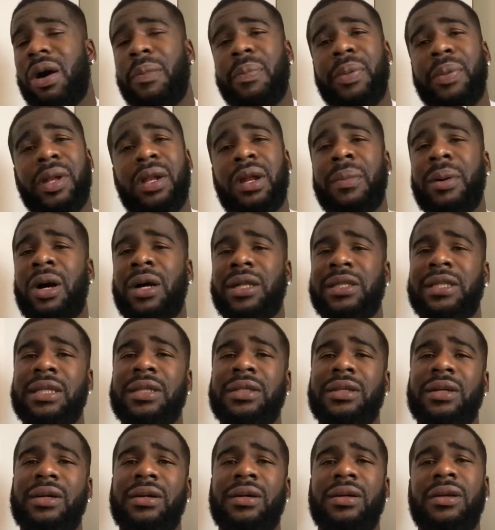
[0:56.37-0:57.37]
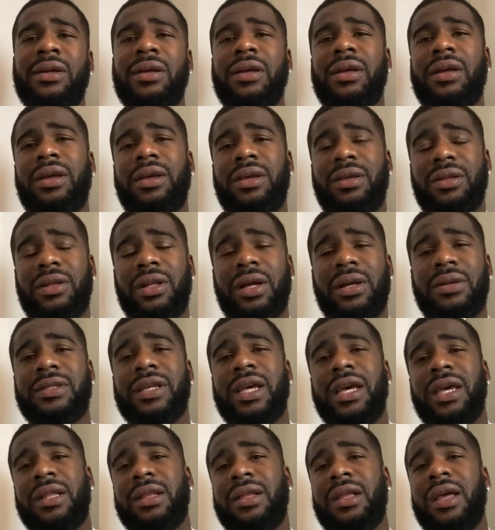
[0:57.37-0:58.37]
opinion about Arteta, you know what I'm
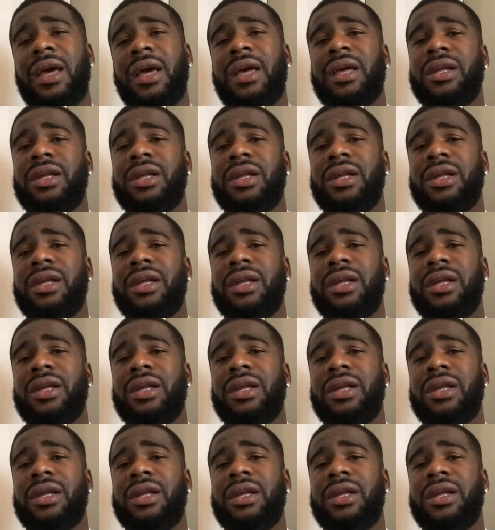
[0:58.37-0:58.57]
saying?